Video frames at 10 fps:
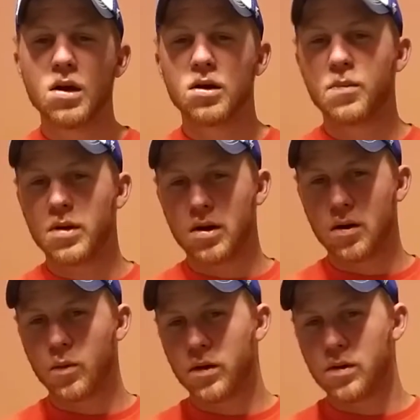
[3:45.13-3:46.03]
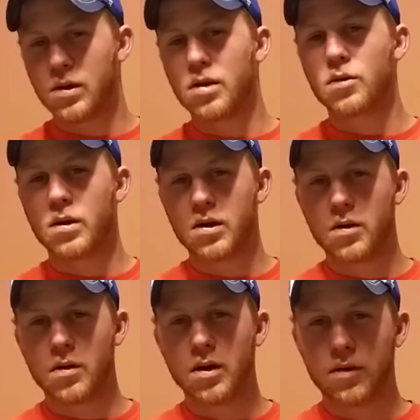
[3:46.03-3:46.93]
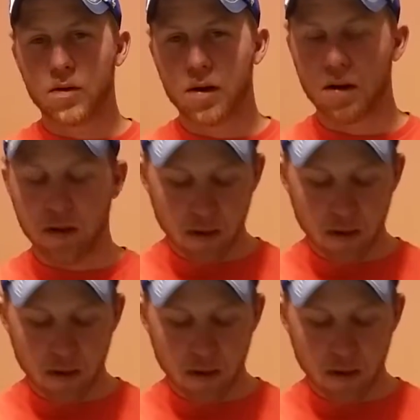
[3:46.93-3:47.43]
depending on whether you get threaded or unthreaded.